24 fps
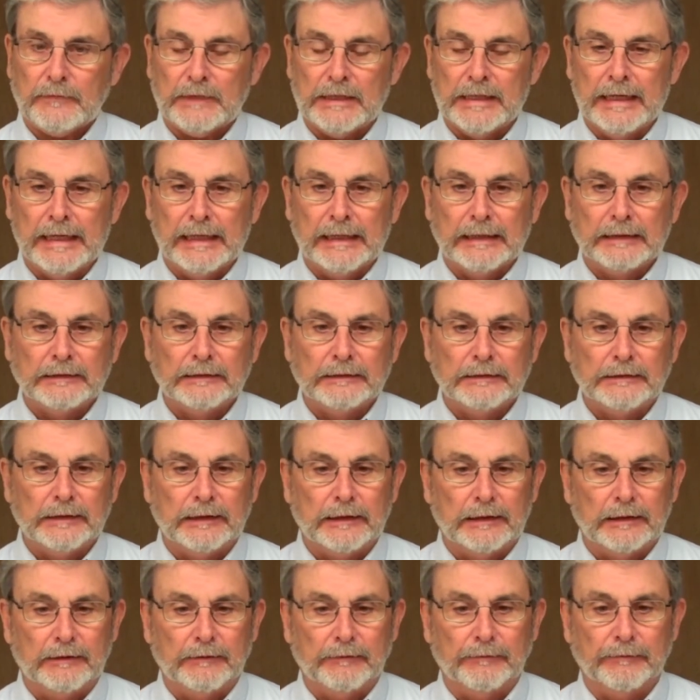and
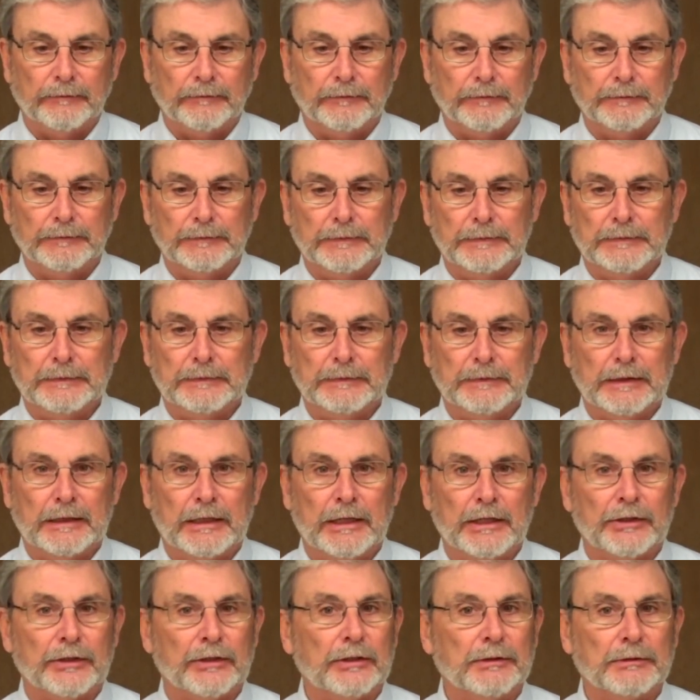
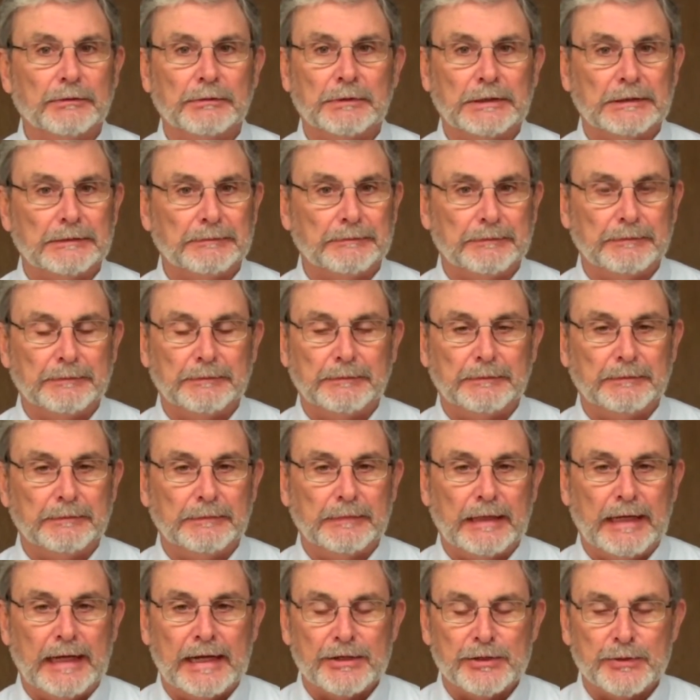other
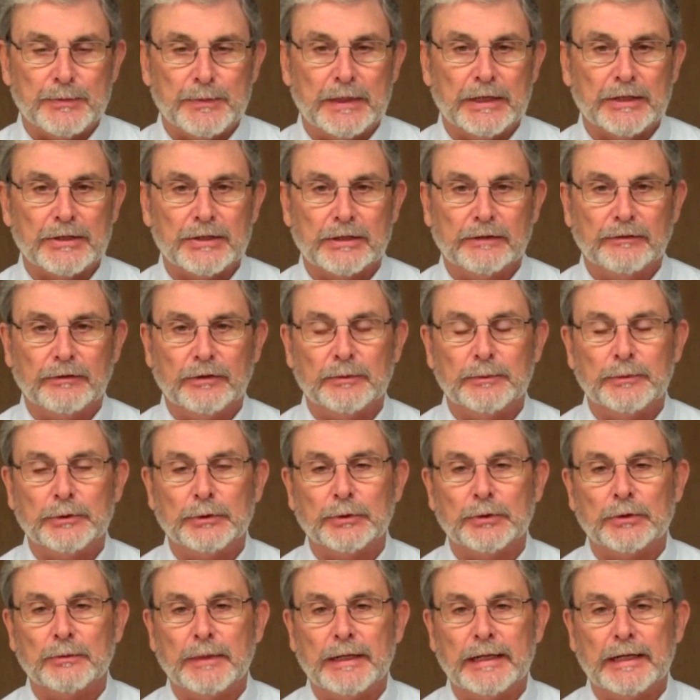aspects of the
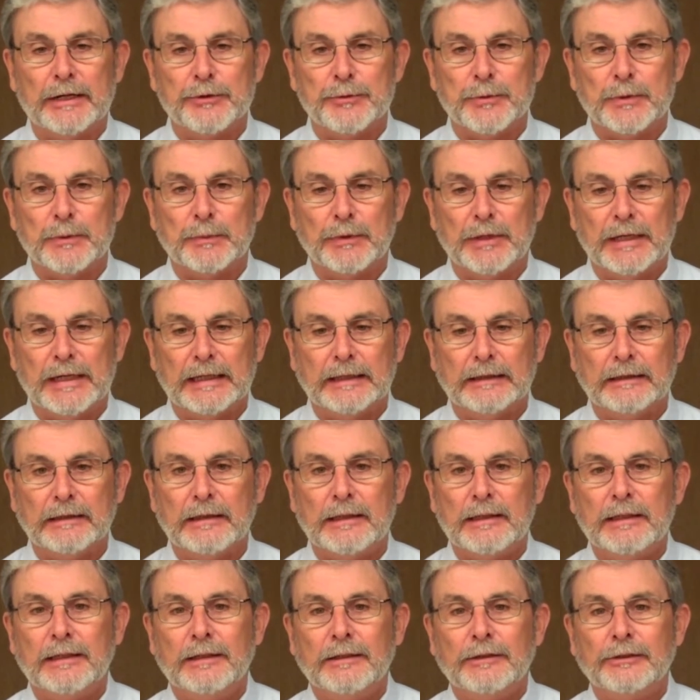manure management plan,
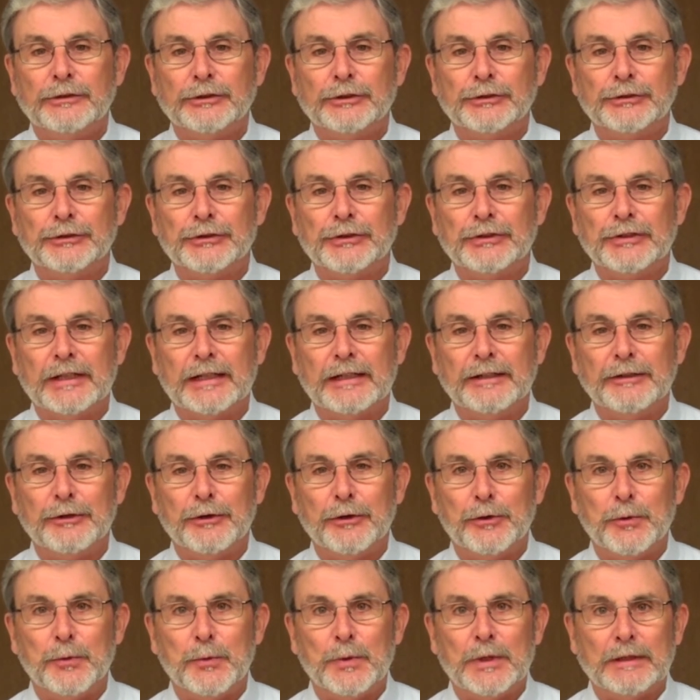just so that they
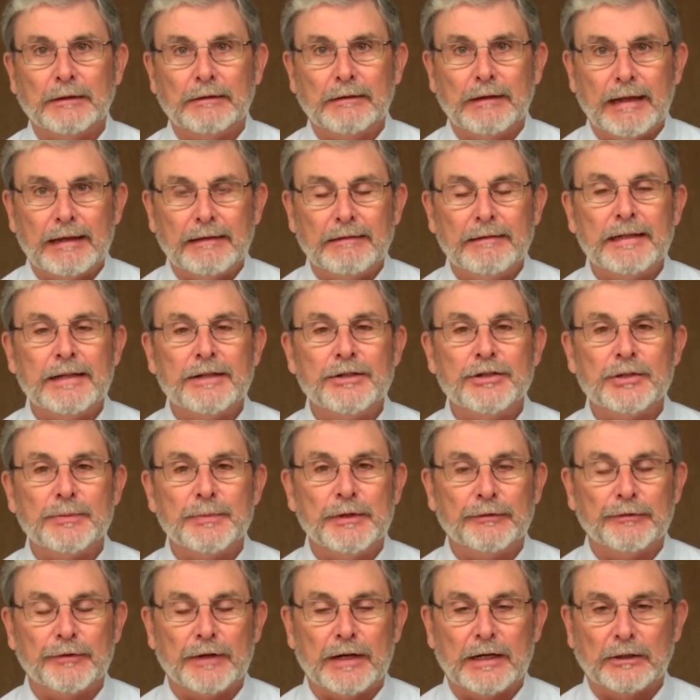know what needs to
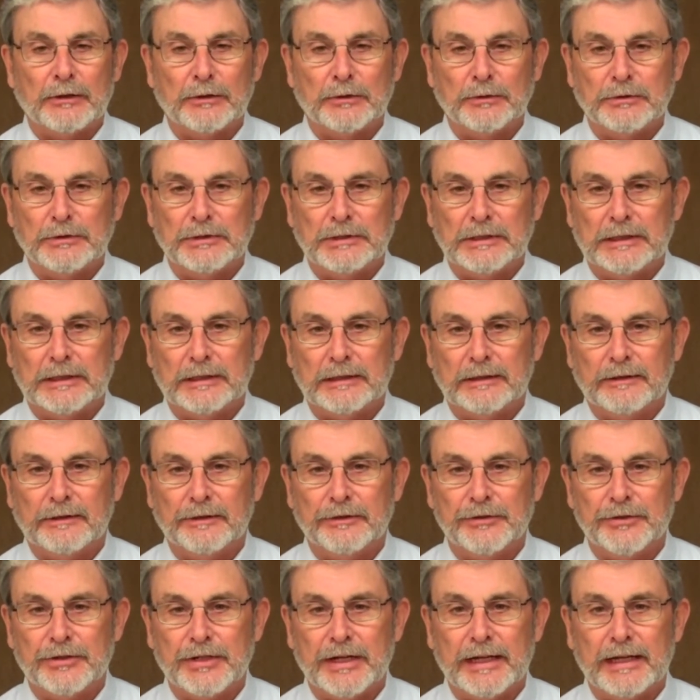be followed
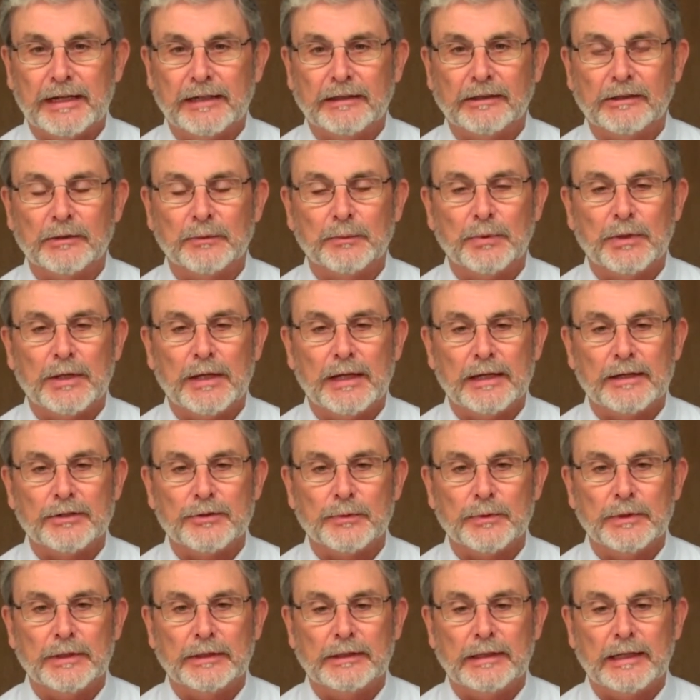to stay in
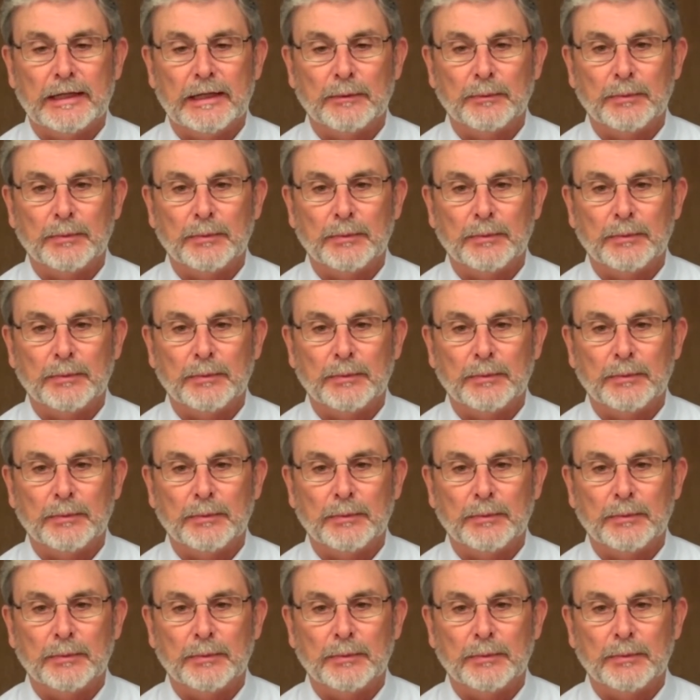compliance with that